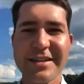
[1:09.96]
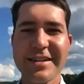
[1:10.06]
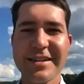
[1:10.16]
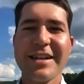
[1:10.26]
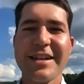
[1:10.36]

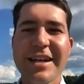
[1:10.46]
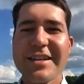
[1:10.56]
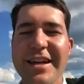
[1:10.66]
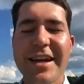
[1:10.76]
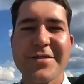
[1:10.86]
Yeah,
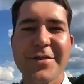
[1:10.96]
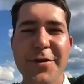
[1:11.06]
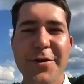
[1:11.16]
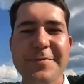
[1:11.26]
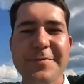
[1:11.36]
so
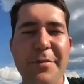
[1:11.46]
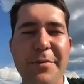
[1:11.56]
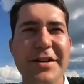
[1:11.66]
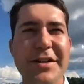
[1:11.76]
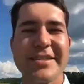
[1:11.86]
um, as Matt
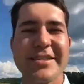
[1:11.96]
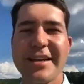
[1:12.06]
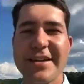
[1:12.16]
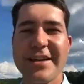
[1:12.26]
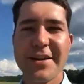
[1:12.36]
said,
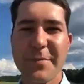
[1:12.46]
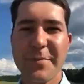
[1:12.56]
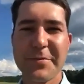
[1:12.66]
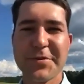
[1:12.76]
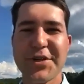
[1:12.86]
um, I'm
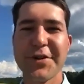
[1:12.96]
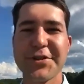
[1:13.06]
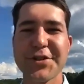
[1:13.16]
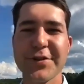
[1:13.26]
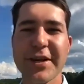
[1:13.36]
Jared
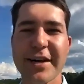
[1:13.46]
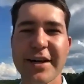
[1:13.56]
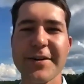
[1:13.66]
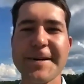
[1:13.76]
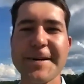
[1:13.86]
Shingledecker.
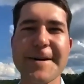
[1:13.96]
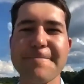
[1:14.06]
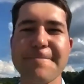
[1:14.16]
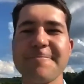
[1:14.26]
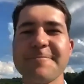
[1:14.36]
Um,
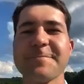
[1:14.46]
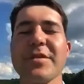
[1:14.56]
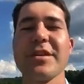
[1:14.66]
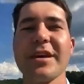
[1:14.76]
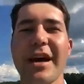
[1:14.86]

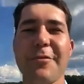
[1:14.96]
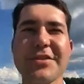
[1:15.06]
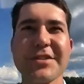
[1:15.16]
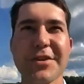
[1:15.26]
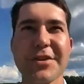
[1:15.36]
I recently
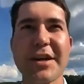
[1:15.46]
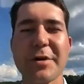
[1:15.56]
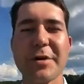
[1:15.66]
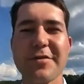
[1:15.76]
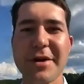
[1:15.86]
graduated
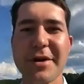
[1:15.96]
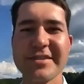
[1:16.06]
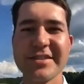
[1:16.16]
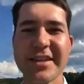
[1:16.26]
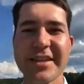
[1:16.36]
from NC
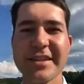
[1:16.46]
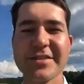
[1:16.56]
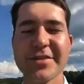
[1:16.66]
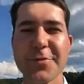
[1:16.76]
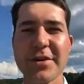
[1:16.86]
State,
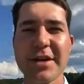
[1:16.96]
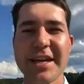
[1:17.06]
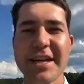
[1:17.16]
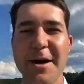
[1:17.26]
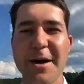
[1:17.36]
so
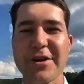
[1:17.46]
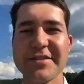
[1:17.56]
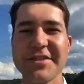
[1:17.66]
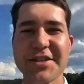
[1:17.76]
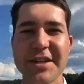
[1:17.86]
I'm
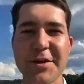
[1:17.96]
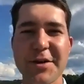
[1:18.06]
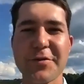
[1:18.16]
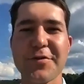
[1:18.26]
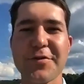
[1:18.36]
transitioning over
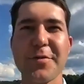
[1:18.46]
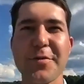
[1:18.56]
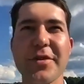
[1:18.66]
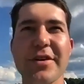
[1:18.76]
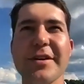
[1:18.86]
from
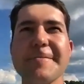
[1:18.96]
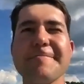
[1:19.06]
the